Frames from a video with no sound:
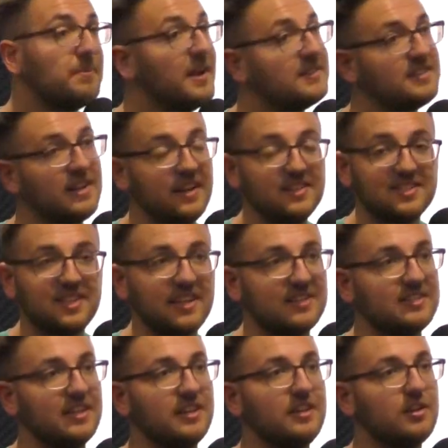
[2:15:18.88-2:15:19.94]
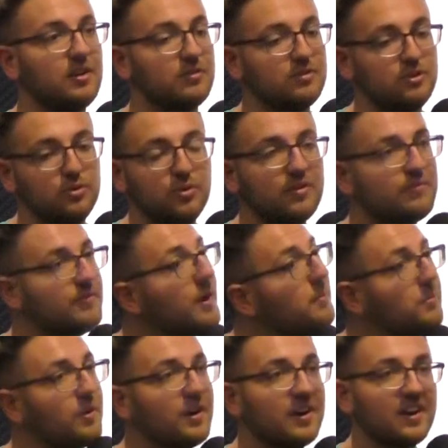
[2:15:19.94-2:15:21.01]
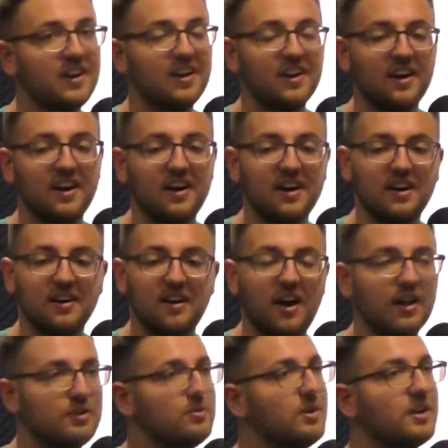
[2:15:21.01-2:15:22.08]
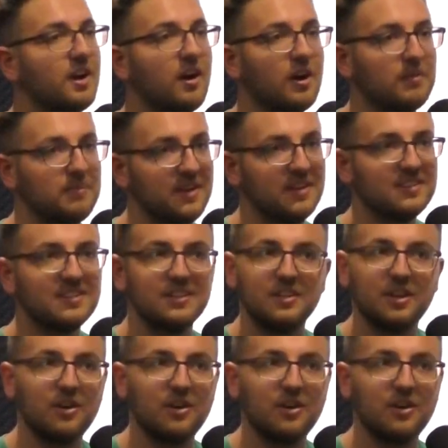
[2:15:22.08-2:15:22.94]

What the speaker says: But that's the nice thing is, like, to and from work, onto a car meet,